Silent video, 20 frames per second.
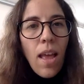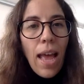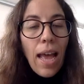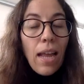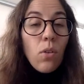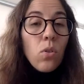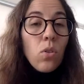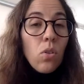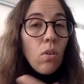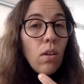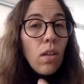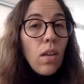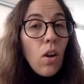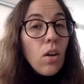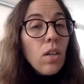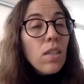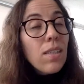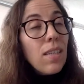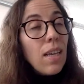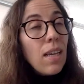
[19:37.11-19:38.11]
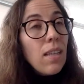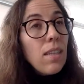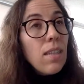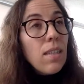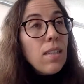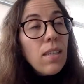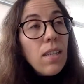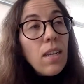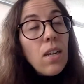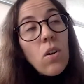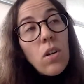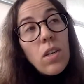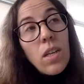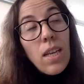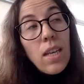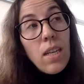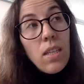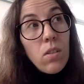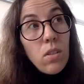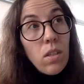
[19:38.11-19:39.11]
And also in our
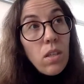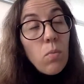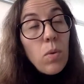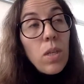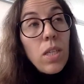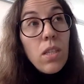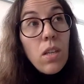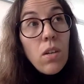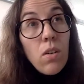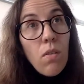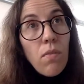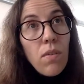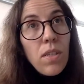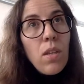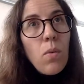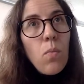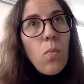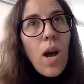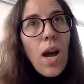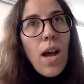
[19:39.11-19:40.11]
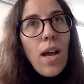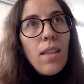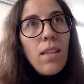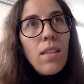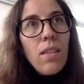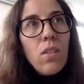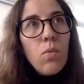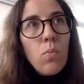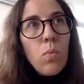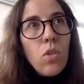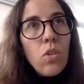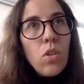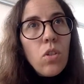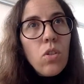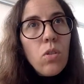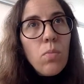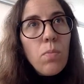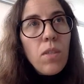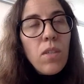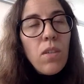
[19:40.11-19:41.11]
case, the reason obviously why this was a
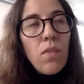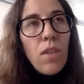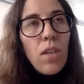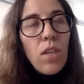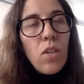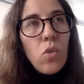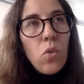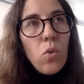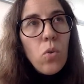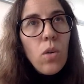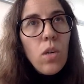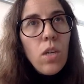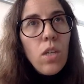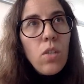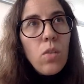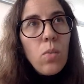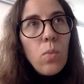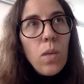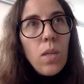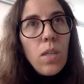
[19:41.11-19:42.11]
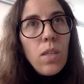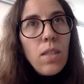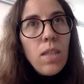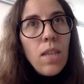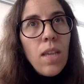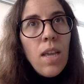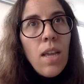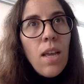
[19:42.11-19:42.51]
specific choice was